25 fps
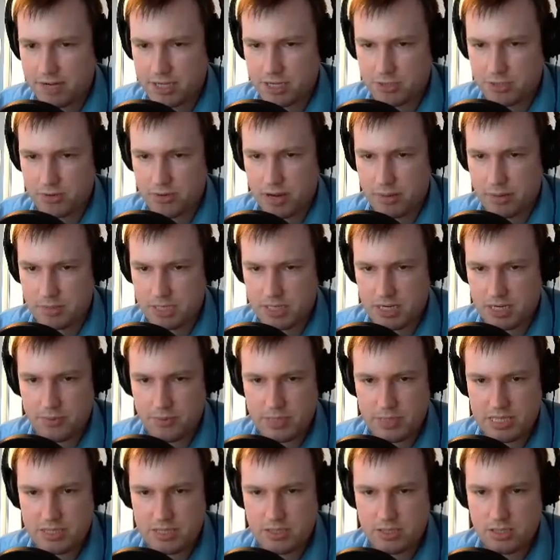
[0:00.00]
round, because I know
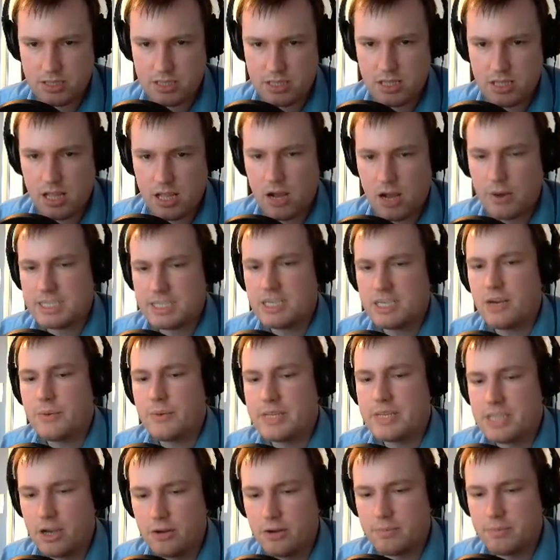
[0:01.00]
we... Oh, actually, no, we
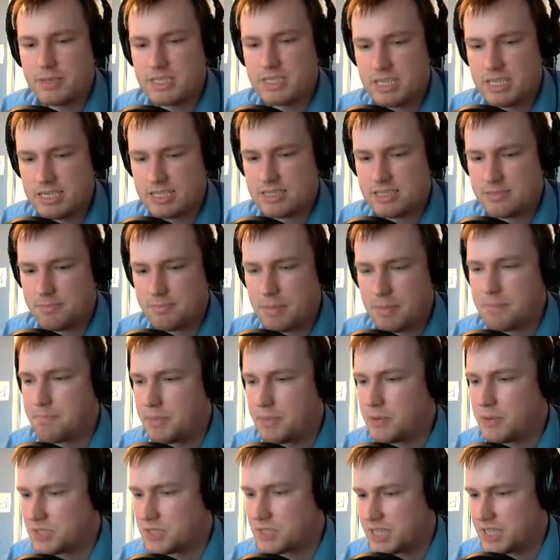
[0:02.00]
don't, because this hasn't been
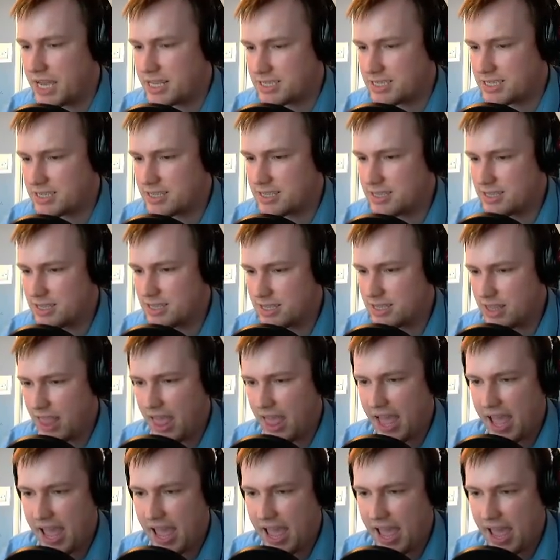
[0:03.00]
built yet.
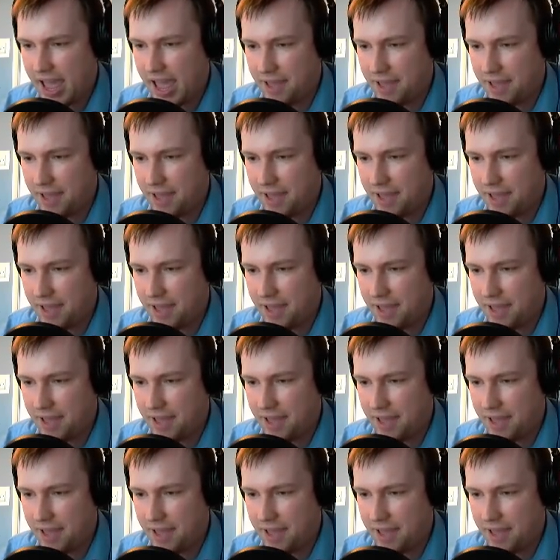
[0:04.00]
Yeah.